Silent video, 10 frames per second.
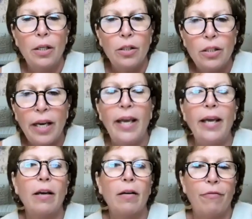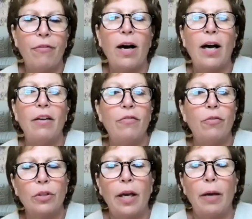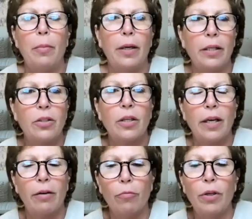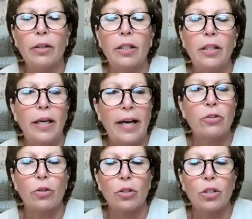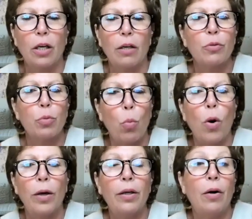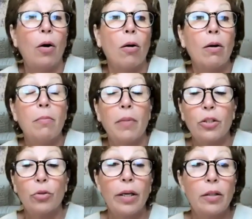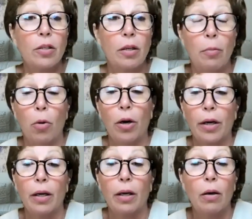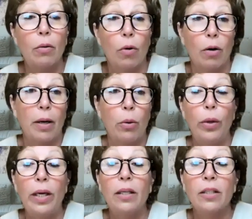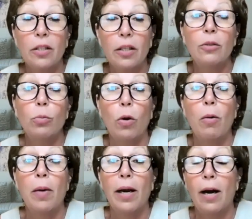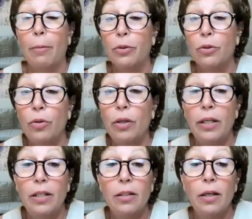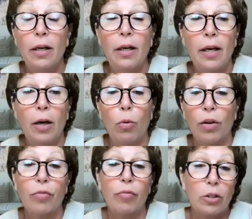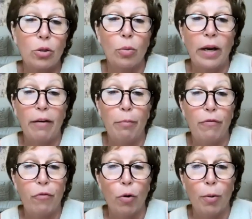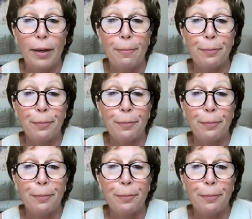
Take 5 or 10 minutes and really ask yourselves, what are my strengths in marketing? What are my weaknesses? What are my opportunities? And what threats do I have before me?